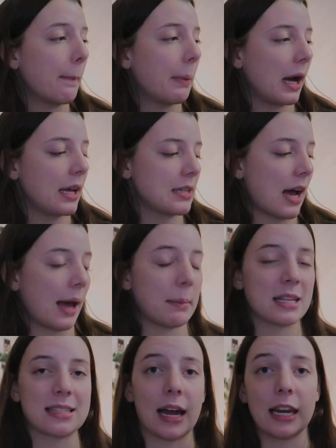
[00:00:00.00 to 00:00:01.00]
But I'm
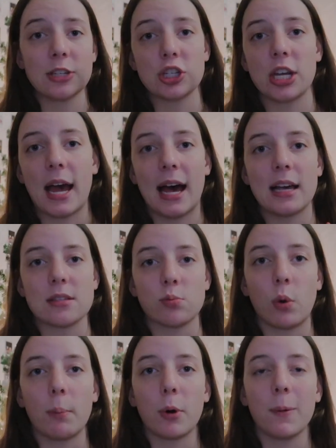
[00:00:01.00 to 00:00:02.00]
excited. She has
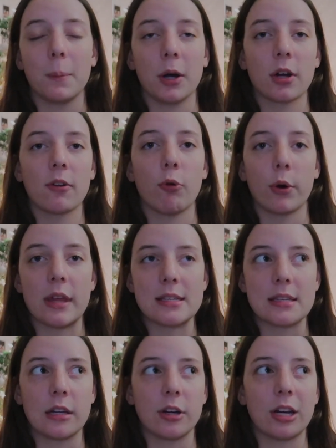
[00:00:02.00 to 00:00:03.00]
one more book for
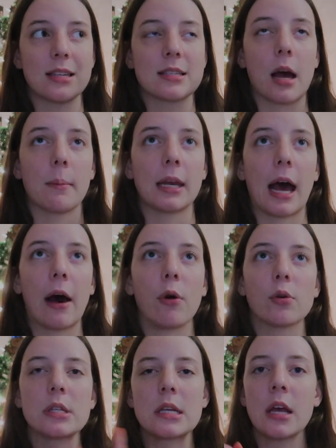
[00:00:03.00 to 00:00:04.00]
this series coming out